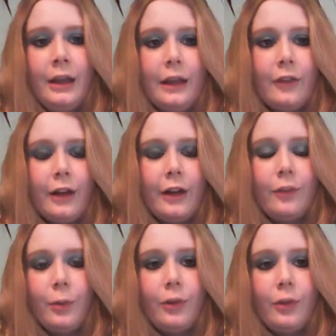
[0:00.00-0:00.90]
And so I
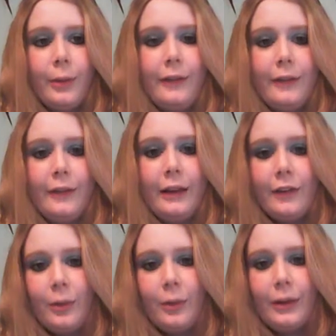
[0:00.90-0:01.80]
said, well, let's wait and see, because
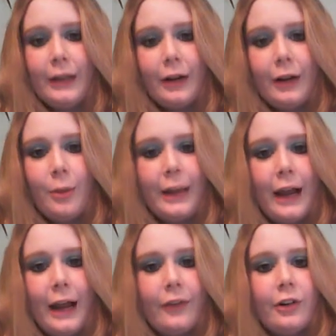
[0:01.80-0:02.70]
I didn't want to take home a
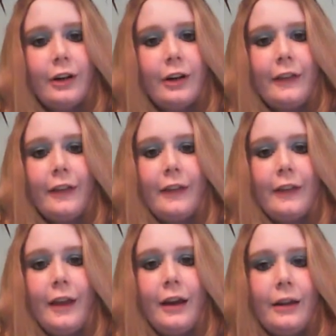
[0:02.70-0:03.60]
catheter or anything like
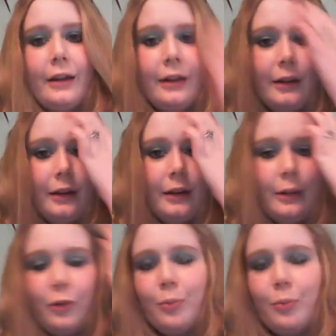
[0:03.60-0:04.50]
that. It
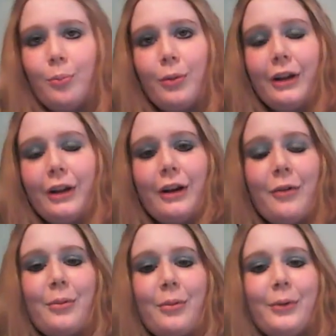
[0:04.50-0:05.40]
was pretty
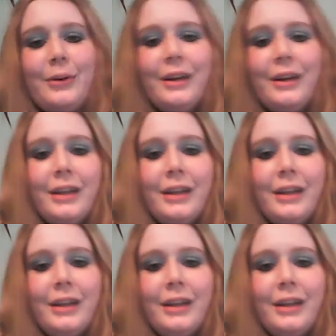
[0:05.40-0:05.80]
uncomfortable.